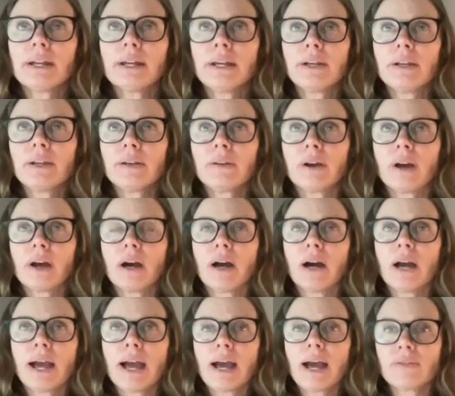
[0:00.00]
And then I
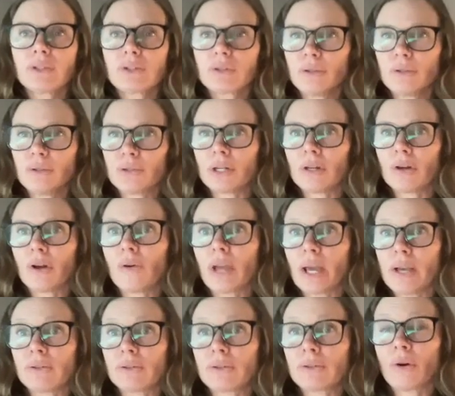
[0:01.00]
have a solution.
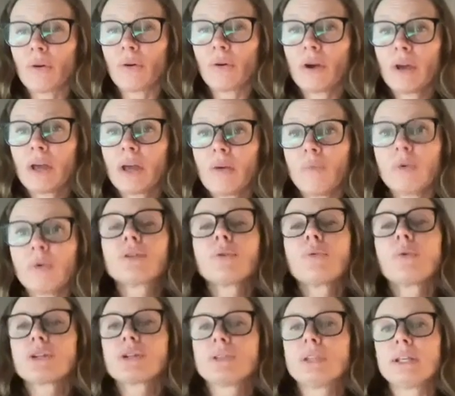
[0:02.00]
Okay, so
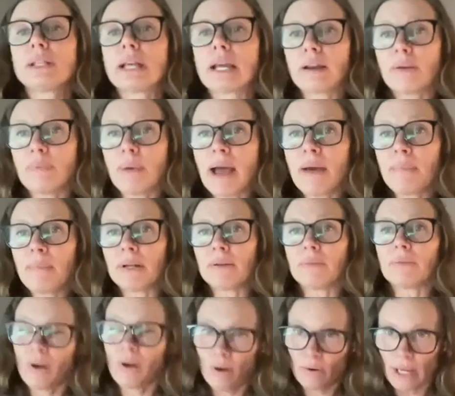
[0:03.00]
what's the worst thing that could
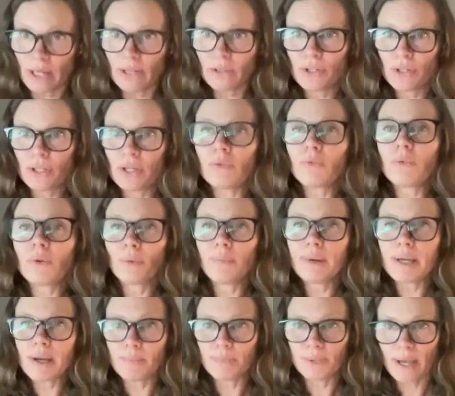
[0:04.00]
happen? Okay, she
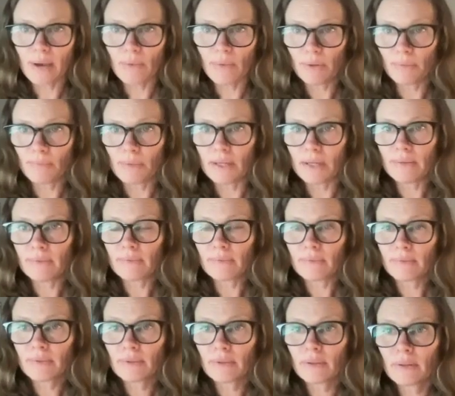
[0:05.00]
will be upset with me.
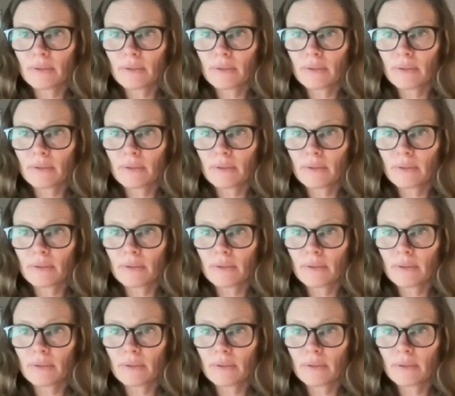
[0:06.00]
